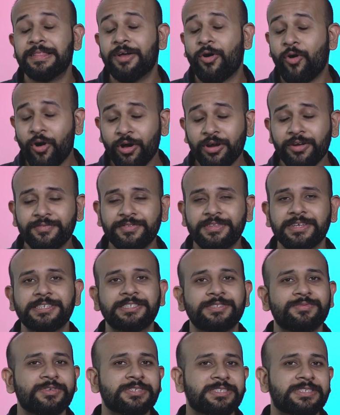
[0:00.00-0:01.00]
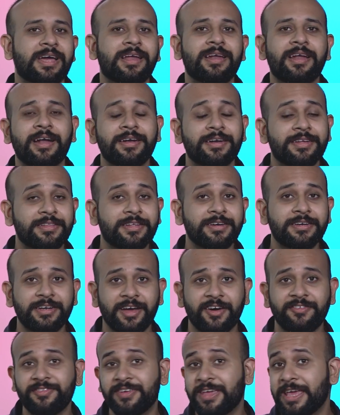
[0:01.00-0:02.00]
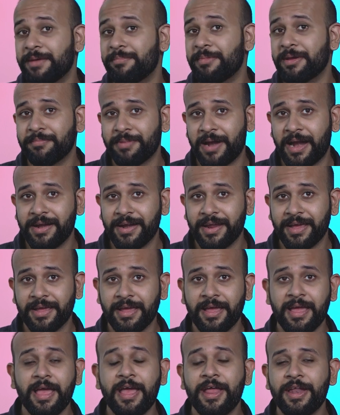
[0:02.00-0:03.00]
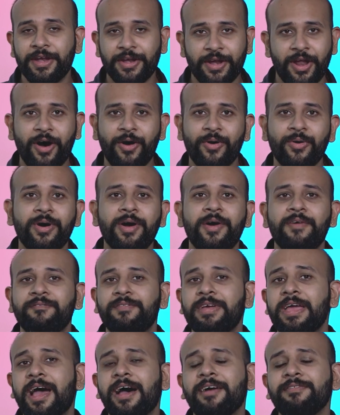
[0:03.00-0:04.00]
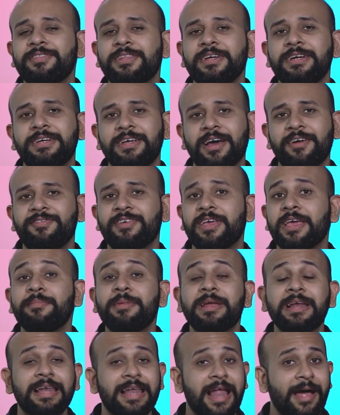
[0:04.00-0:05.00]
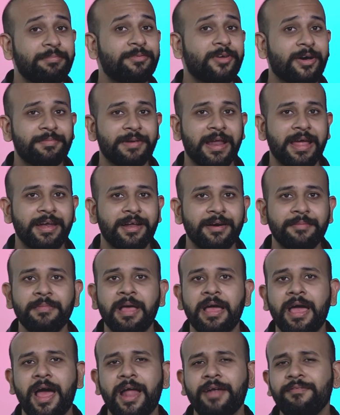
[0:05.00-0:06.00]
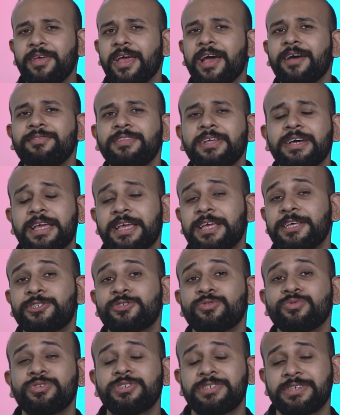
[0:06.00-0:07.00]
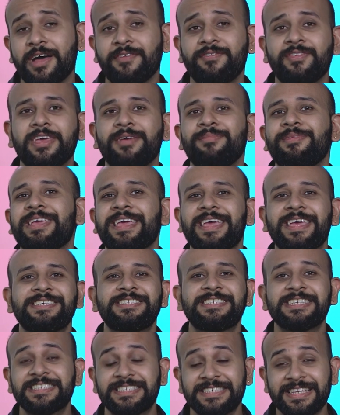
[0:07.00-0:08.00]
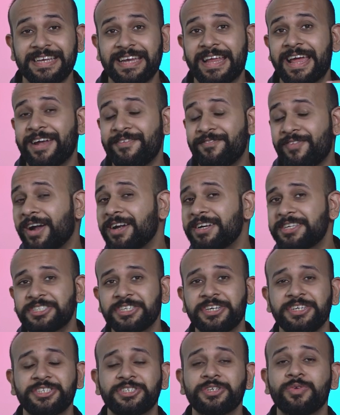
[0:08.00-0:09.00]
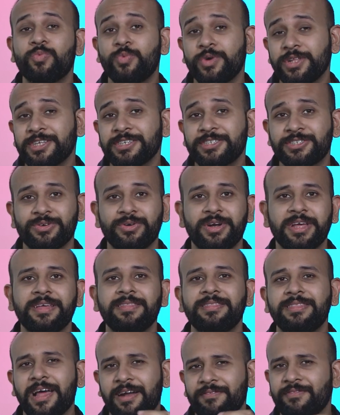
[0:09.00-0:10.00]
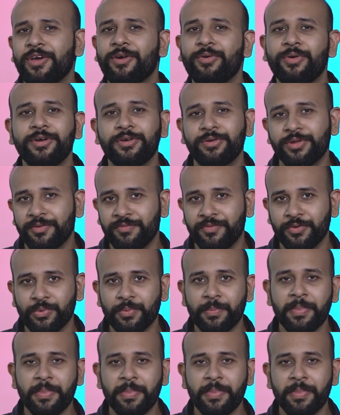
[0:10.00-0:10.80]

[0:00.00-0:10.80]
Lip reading: All of this was done under the TUF gaming branding. Now we have the TUF gaming laptop lineup and we have the ASUS TUF Gaming A16 Advantage Edition with us today that we are going to review.